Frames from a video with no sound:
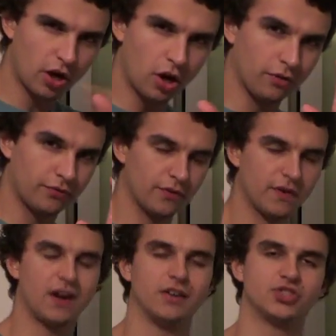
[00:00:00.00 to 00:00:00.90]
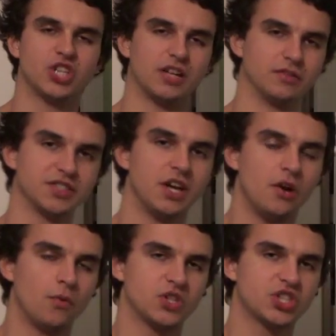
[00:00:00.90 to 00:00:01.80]
off of ion channels
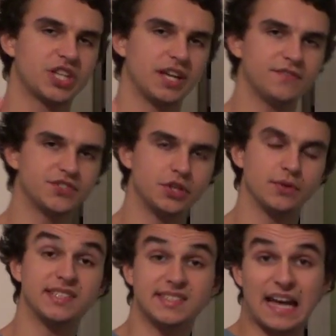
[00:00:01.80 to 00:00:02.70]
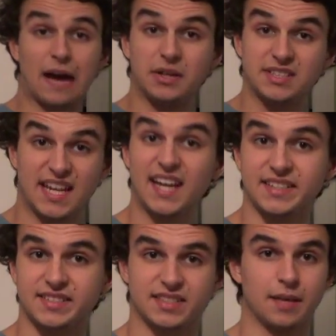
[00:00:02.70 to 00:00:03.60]
which gives you a sour
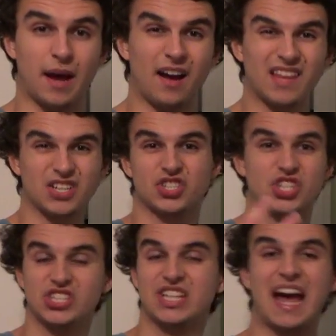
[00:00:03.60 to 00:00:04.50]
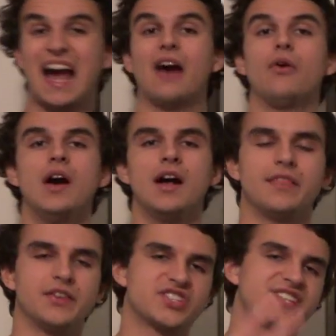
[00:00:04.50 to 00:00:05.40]
taste somehow. That's just how
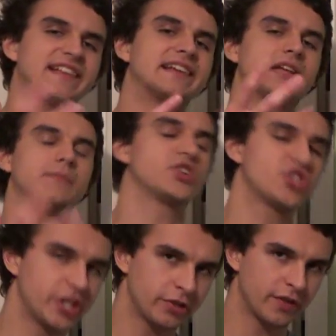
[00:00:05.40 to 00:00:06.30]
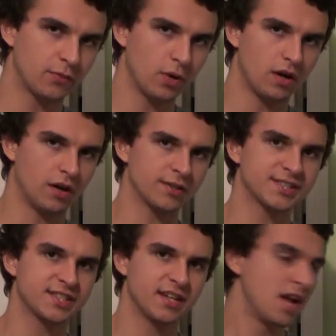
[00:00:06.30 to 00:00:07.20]
the cellular machinery
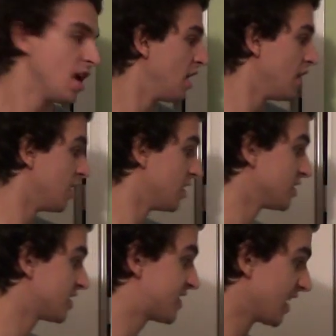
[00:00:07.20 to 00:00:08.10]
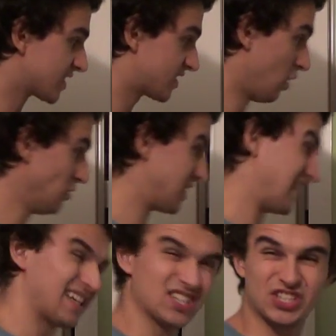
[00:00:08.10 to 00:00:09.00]
works. To detect salty,
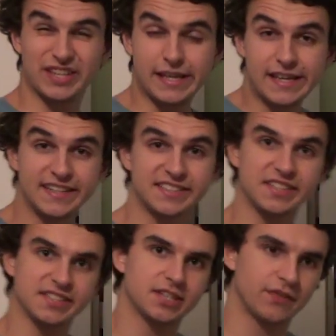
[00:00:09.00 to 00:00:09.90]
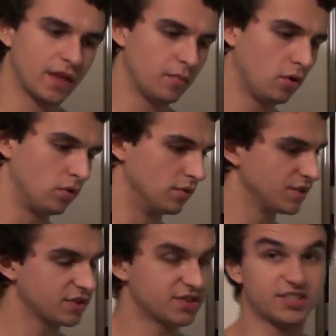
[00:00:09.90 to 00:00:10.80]
it's actually the easiest of them all.
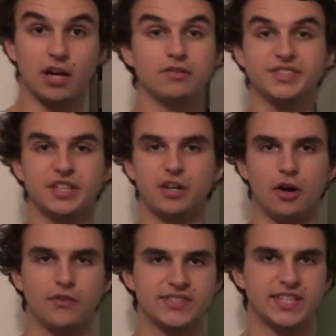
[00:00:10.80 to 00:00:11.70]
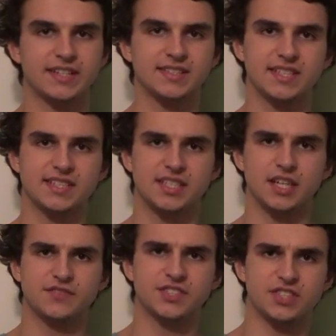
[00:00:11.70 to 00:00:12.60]
Salt obviously consists
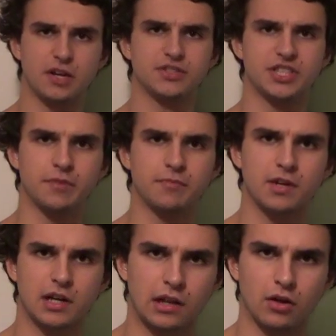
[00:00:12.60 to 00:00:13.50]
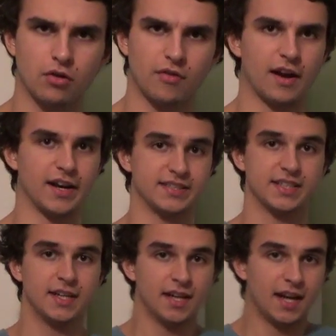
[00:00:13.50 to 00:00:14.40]
of sodium chloride,
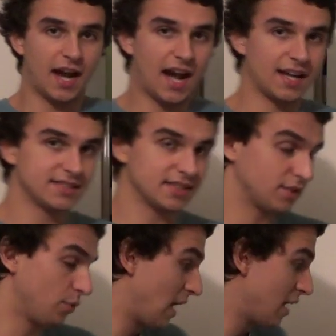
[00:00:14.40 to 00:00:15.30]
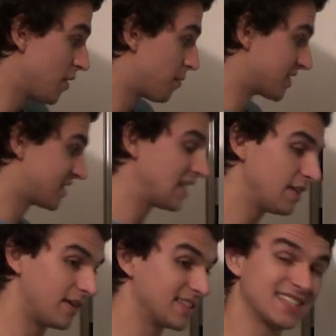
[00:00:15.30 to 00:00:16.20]
and the way we
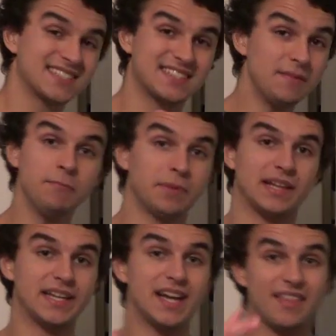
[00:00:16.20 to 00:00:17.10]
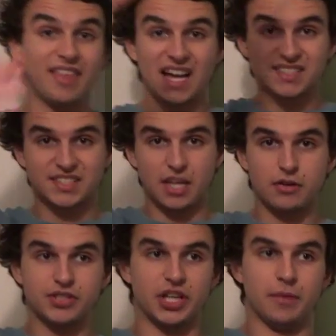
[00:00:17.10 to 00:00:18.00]
perceive it is simply that
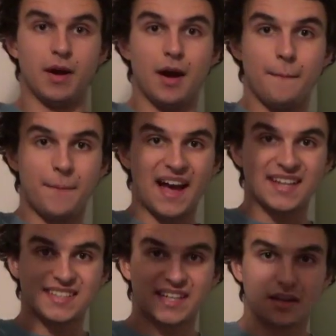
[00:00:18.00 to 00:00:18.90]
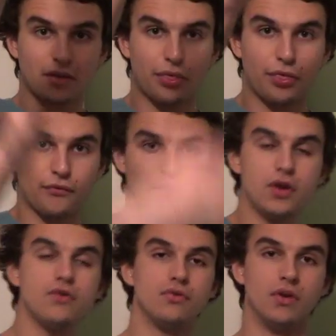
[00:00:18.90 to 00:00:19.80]
sodium passing
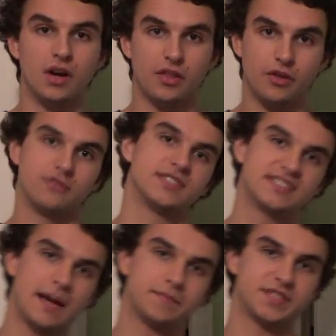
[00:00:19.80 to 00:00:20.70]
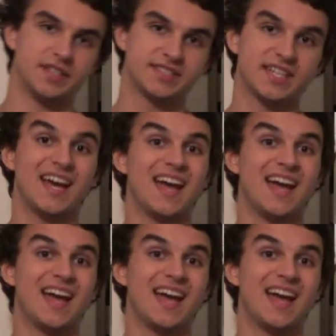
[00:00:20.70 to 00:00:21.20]
through the receptors,